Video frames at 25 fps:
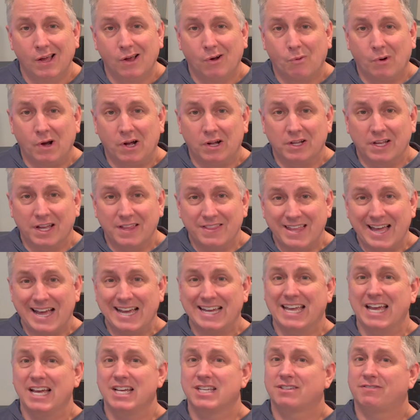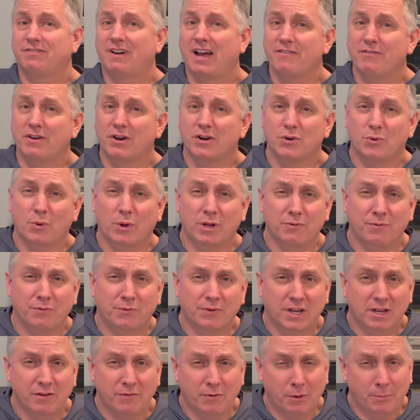Well, in that case,
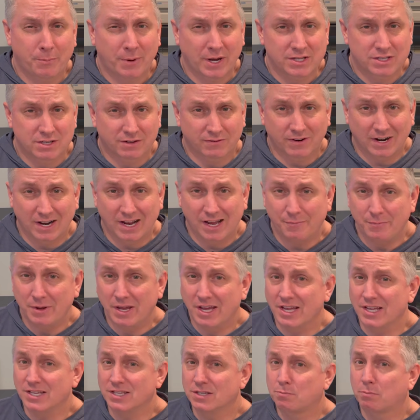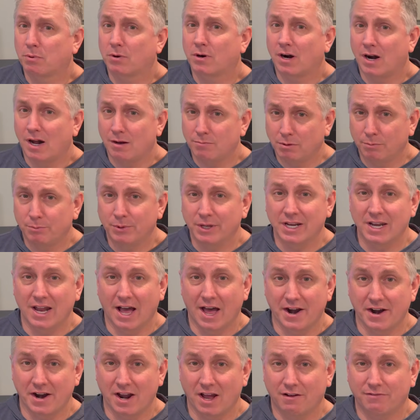512 kilobytes of RAM is probably
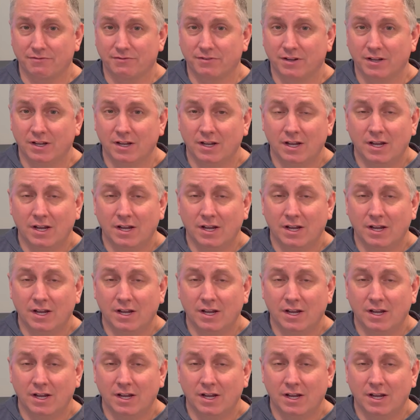not enough.